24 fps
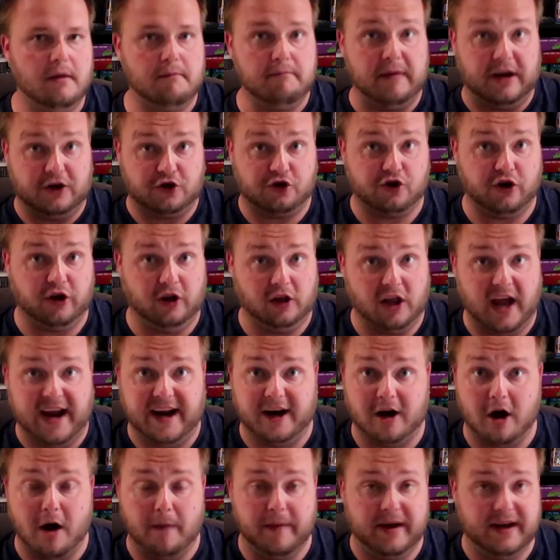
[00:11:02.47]
Make sure you like,
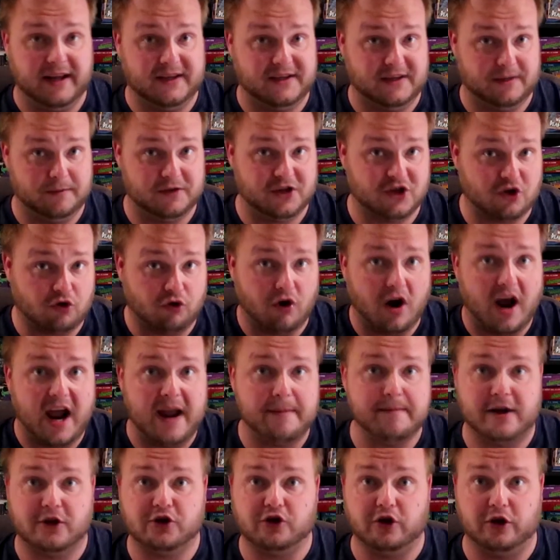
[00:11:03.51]
comment, and subscribe.
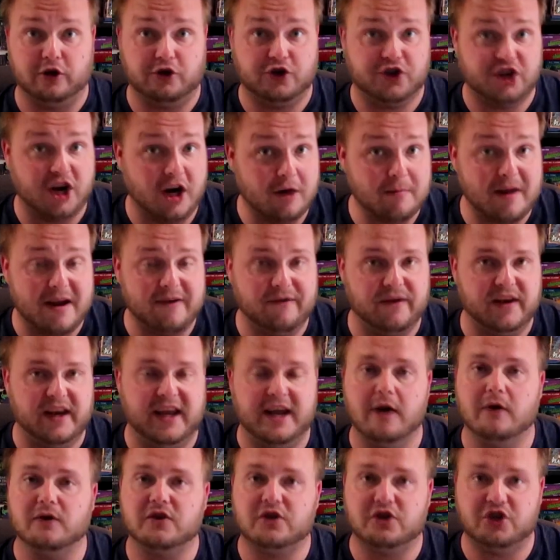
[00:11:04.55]
Make sure you share my
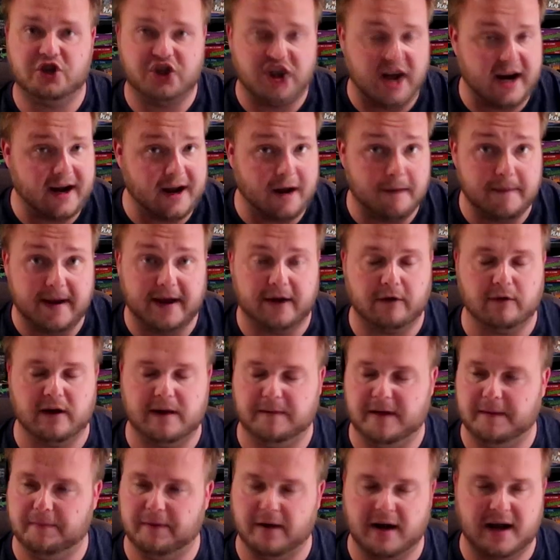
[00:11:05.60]
videos. Check out my
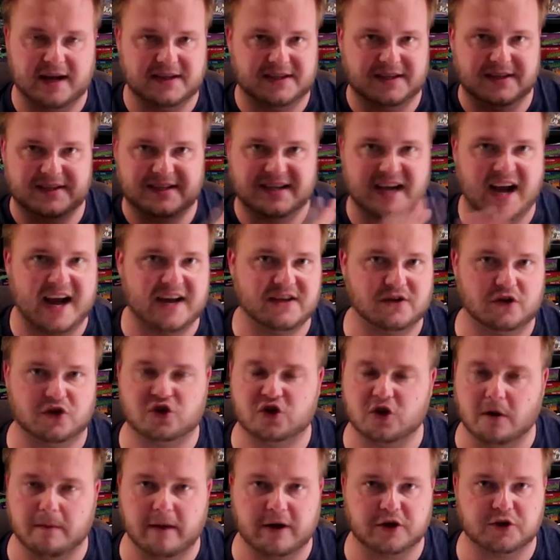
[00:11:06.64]
creepy pastas. Guys, there's
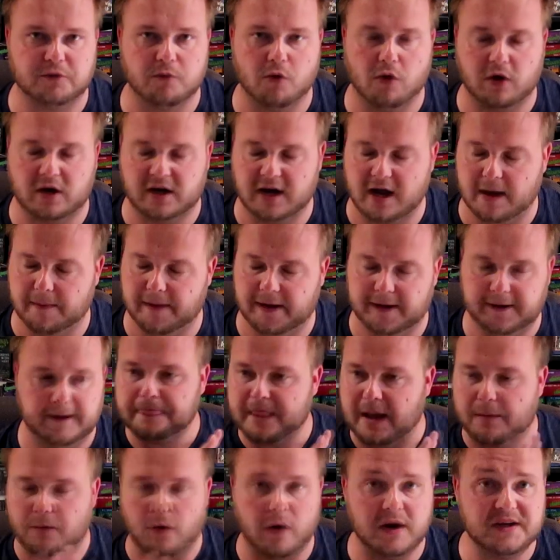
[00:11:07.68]
so much more coming.
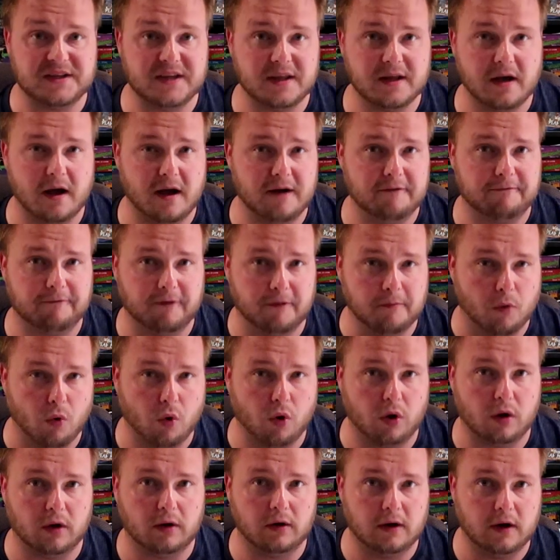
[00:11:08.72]
I'm always on the hunt for
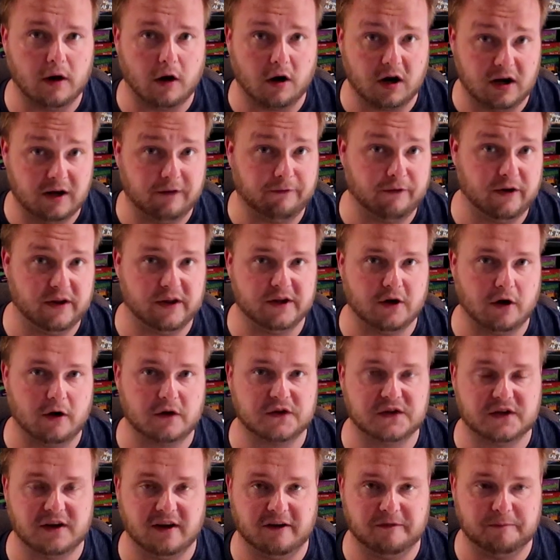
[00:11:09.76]
more Are You Afraid of the Dark
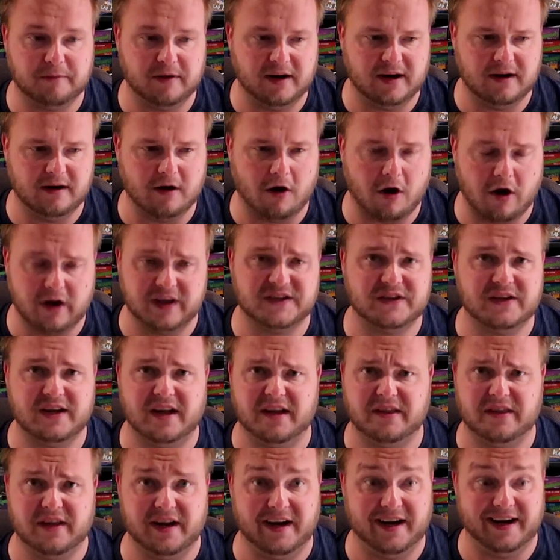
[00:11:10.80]
stuff, but honestly,
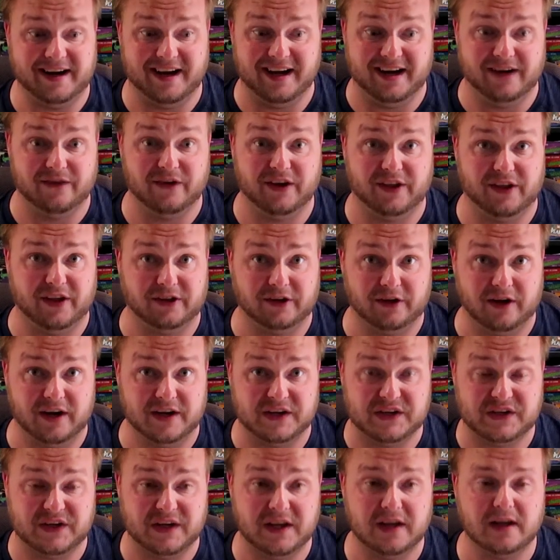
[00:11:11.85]
I think I got everything there
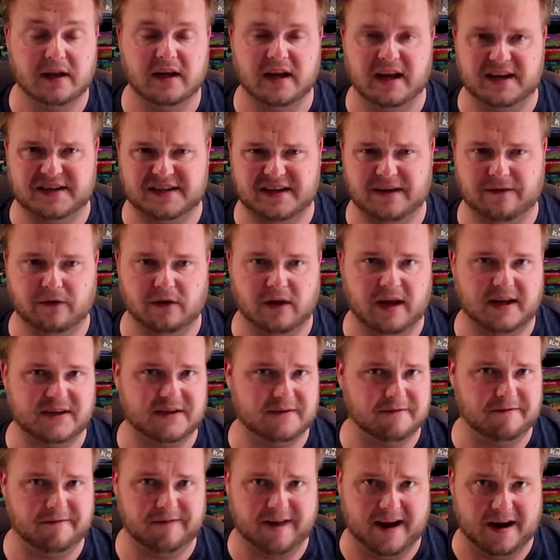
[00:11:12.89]
is, except for like
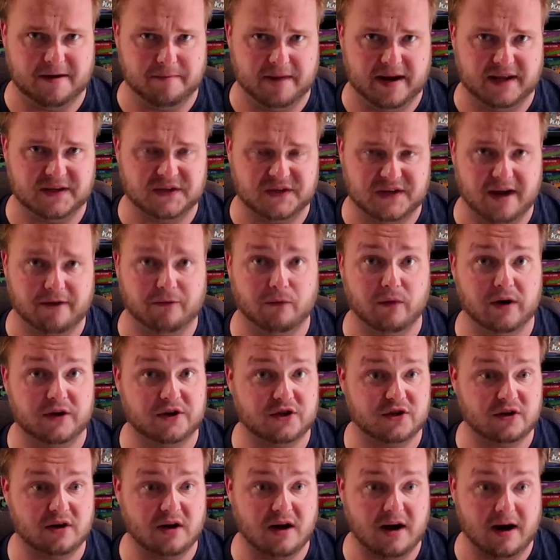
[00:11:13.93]
some fan-made stuff,
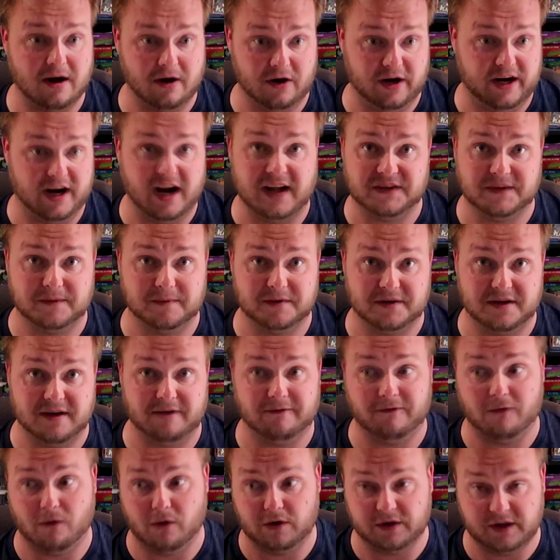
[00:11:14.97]
which I already got some
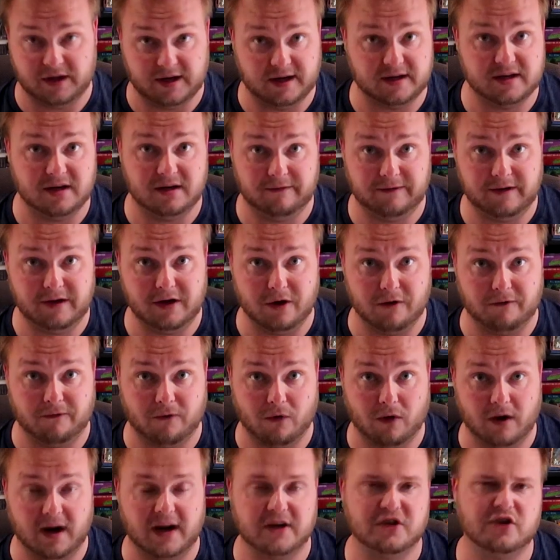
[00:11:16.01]
stuff for that I did a video
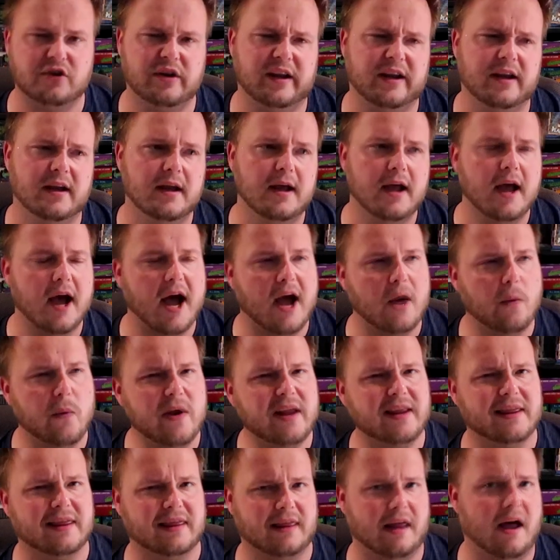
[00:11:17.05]
for. Actually, I
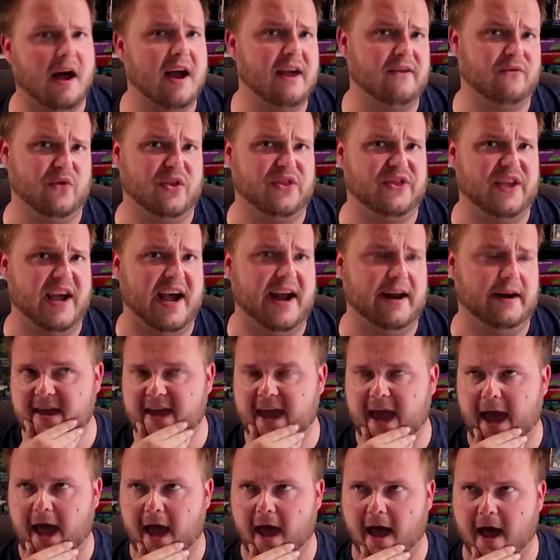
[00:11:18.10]
went live with that.
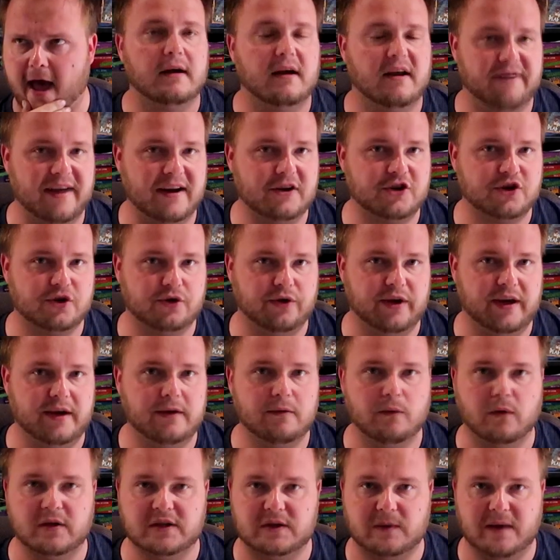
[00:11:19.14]
Yeah. Eventually,
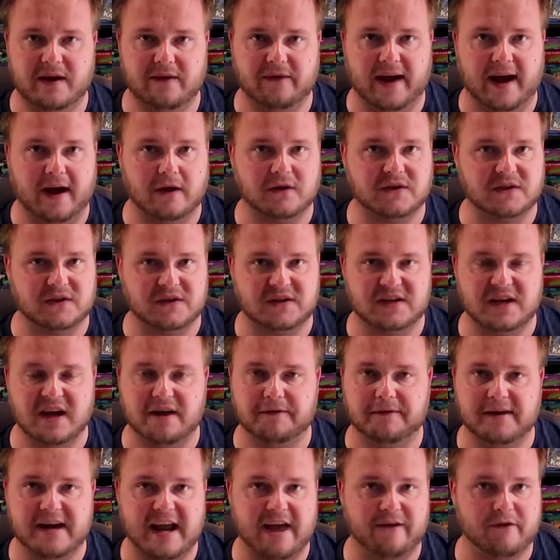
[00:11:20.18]
once we have a house and
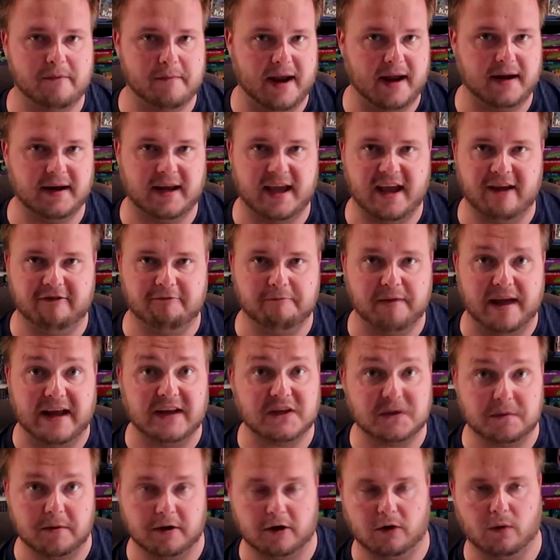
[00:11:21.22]
stuff and have a man cave
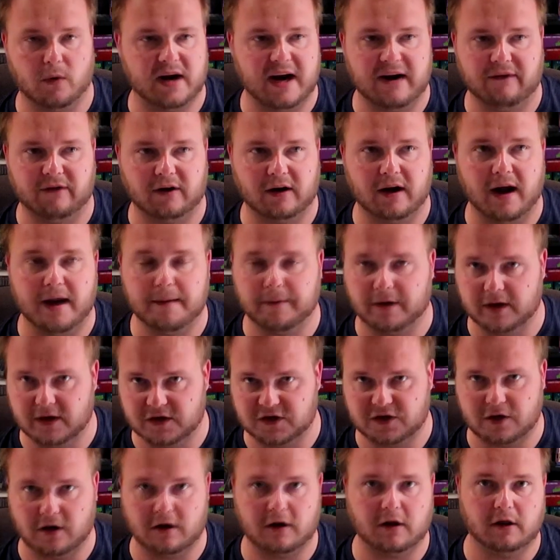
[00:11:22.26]
basement or whatever, I'm gonna
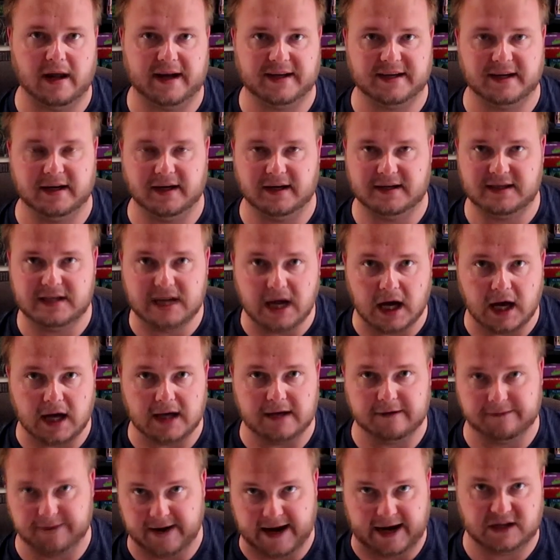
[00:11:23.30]
start collecting a ton
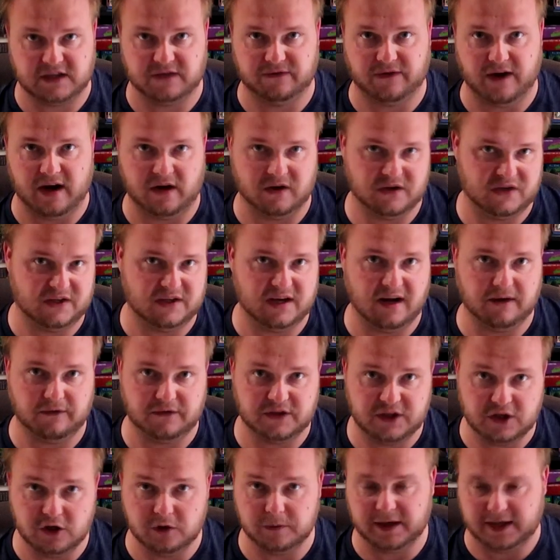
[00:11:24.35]
of X-Files stuff
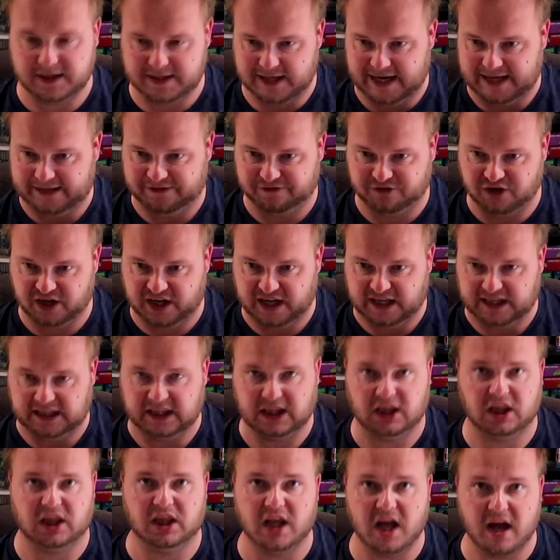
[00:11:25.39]
too, because I
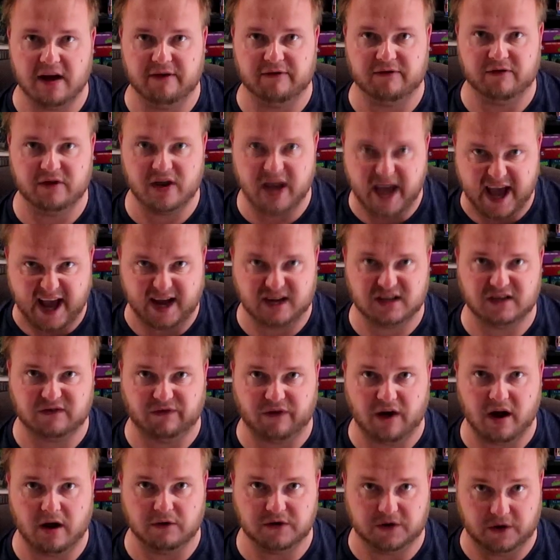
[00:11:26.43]
freaking love
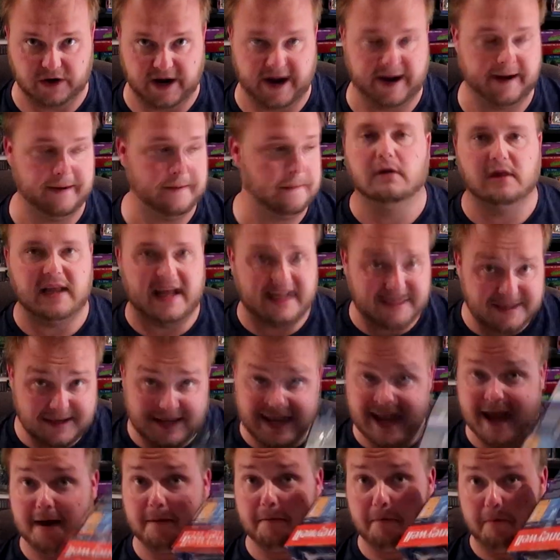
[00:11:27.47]
X-Files, okay? Let's
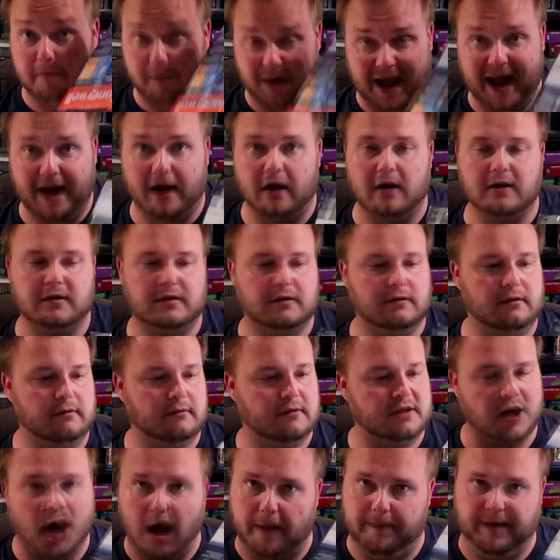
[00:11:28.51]
get back on
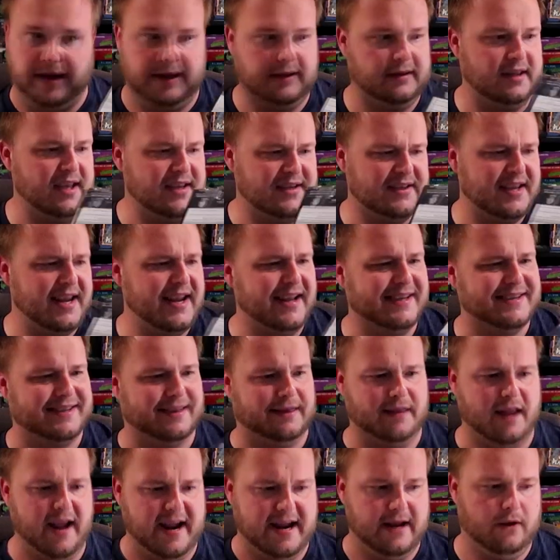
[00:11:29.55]
topic. This thing is
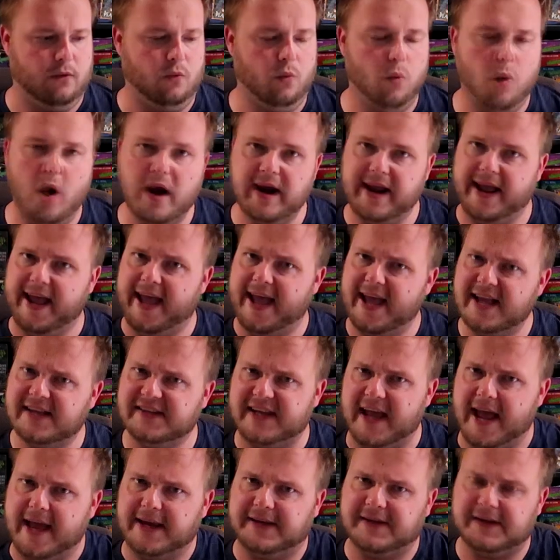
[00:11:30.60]
light. What is
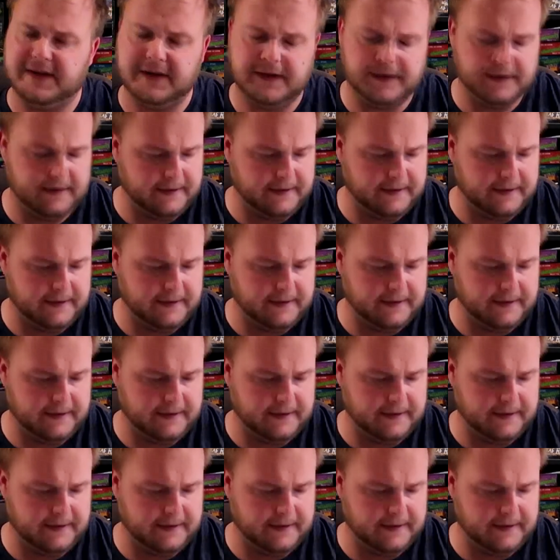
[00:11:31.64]
it?